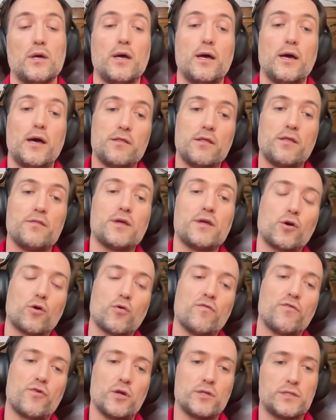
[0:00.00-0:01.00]
and then they're
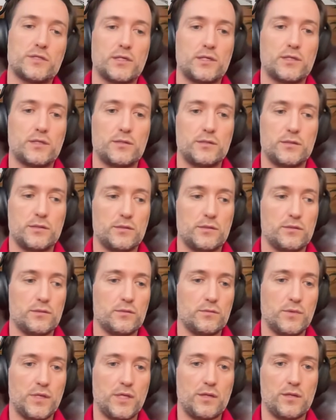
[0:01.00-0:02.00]
confronted to
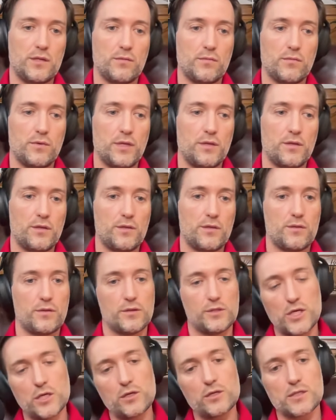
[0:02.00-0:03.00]
with with the
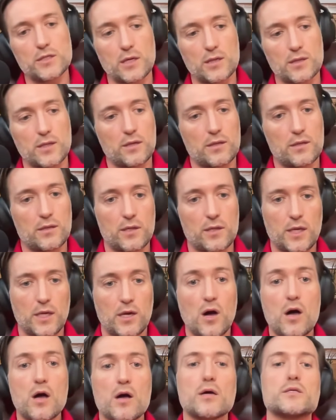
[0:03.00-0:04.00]
genocide that, that they
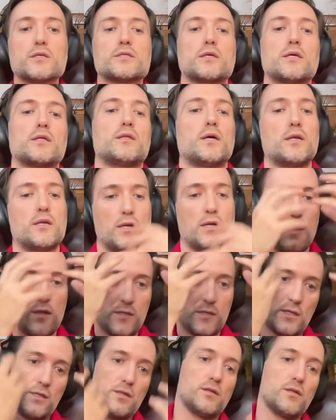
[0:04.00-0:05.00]
caused, and then and
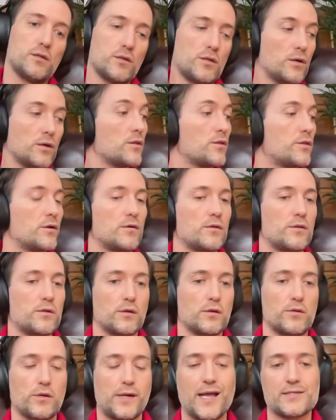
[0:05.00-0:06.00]
then the the, the,
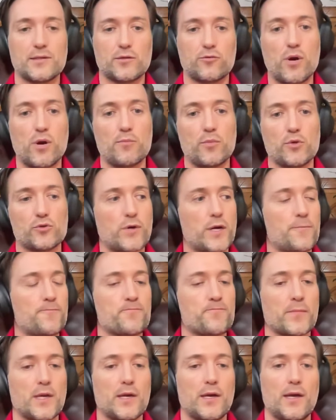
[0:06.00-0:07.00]
the castle crumbled, right?
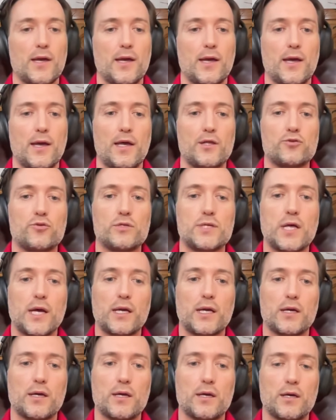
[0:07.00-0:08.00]
Mm-hmm. And so it's
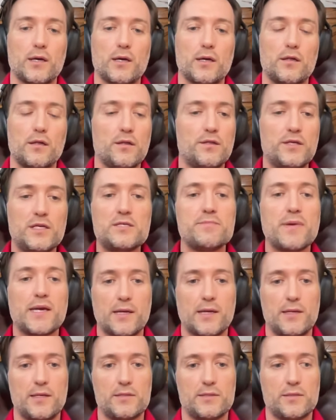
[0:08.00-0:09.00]
like this
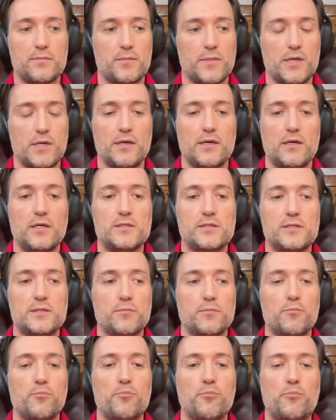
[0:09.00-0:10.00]
mechanism is
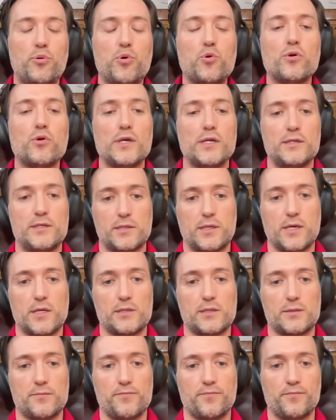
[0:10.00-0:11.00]
poorly discussed,